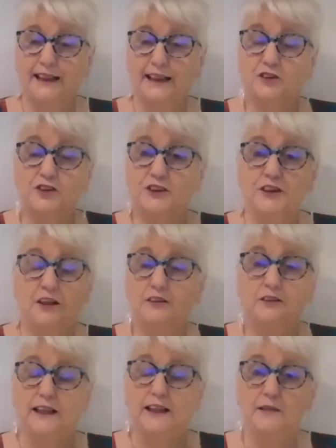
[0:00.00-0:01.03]
It does not
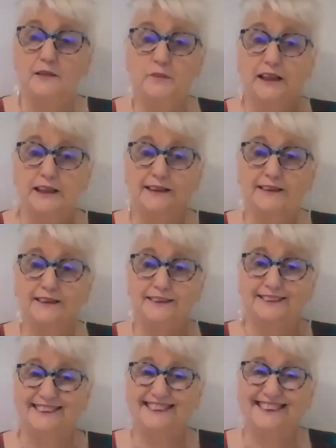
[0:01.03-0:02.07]
look like me.
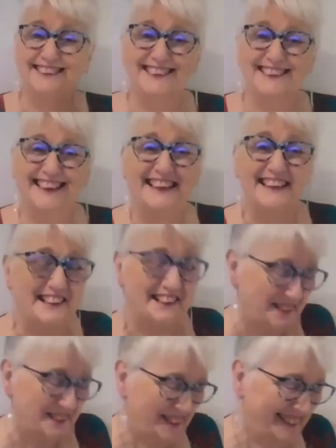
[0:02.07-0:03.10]
Thank you.